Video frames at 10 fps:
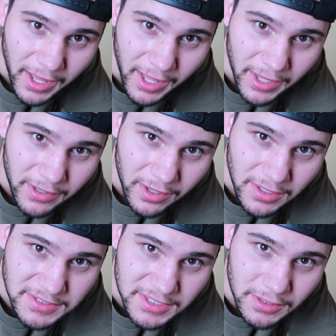and
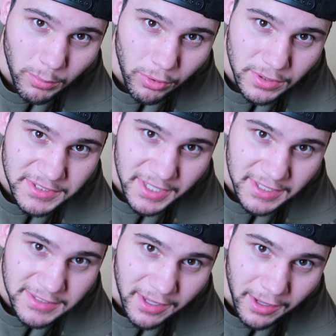uh, see you boys
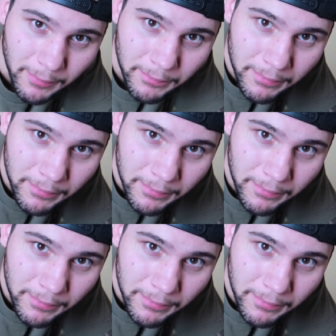next time.